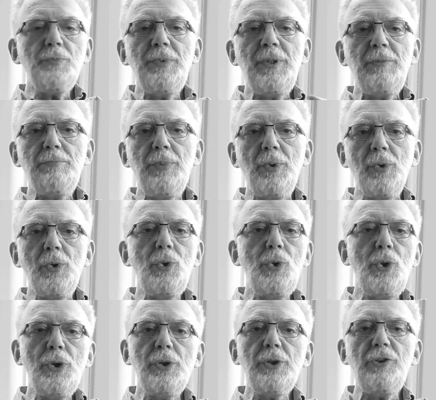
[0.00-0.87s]
people
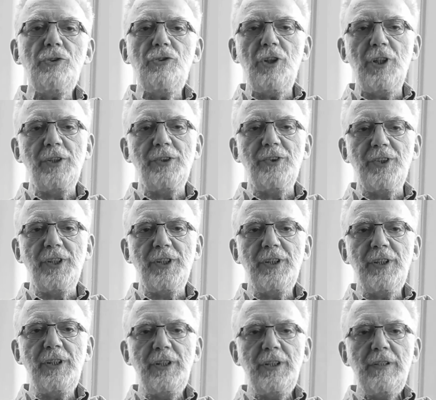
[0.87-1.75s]
who hurt
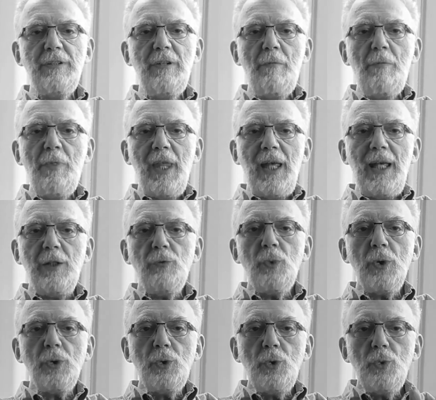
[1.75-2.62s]
children and
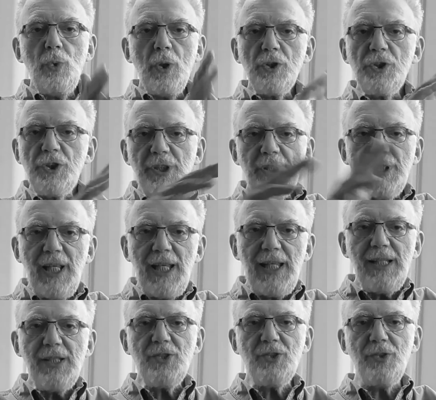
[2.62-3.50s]
want to wash their
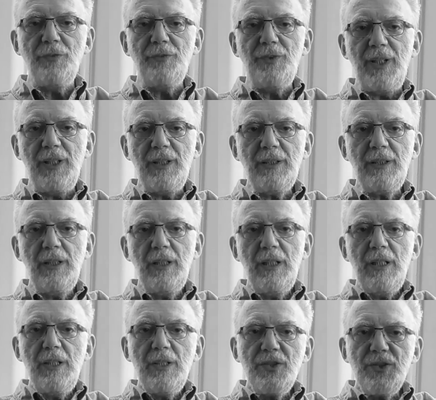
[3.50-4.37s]
hands of it,
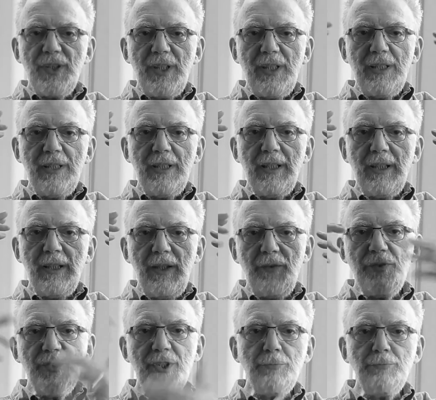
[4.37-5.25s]
saying
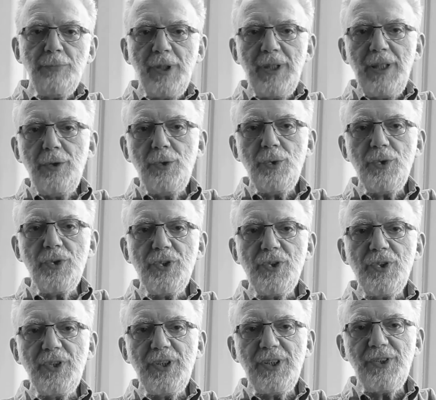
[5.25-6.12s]
if somebody
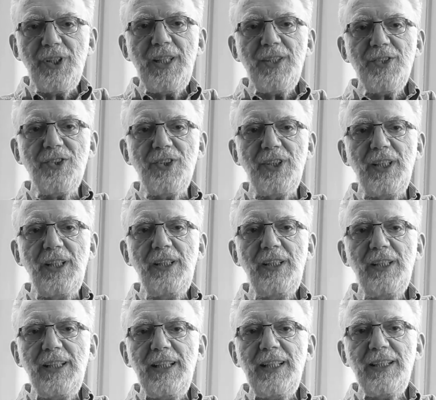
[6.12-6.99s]
goes crazy
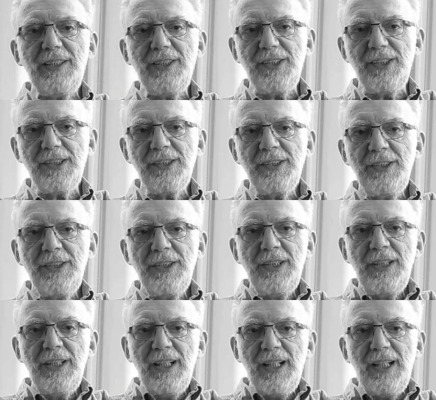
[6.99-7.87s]
later,
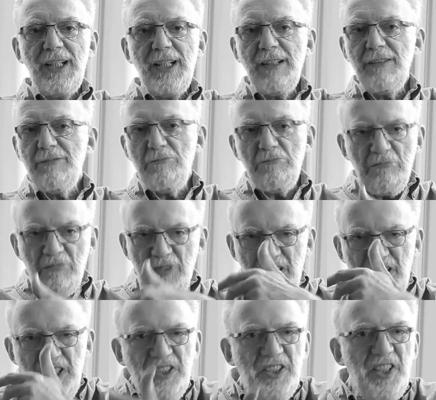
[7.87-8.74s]

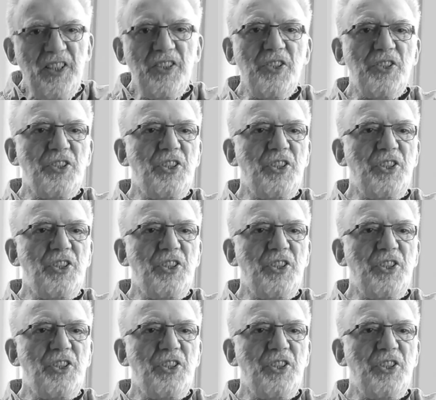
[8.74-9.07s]
it's in the